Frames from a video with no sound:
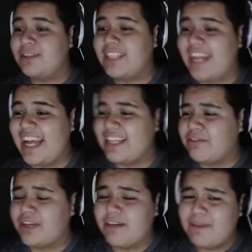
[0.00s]
So,
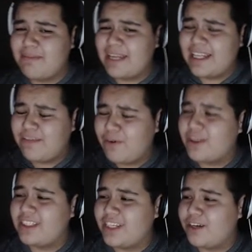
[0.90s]
today, I think we're going to be
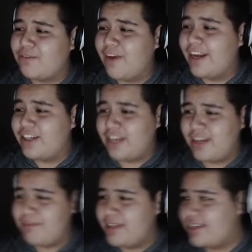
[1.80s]
mainly focusing on
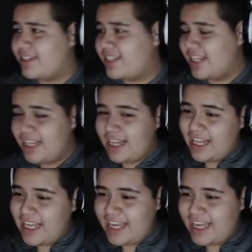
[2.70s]
Freddy trying to beat this.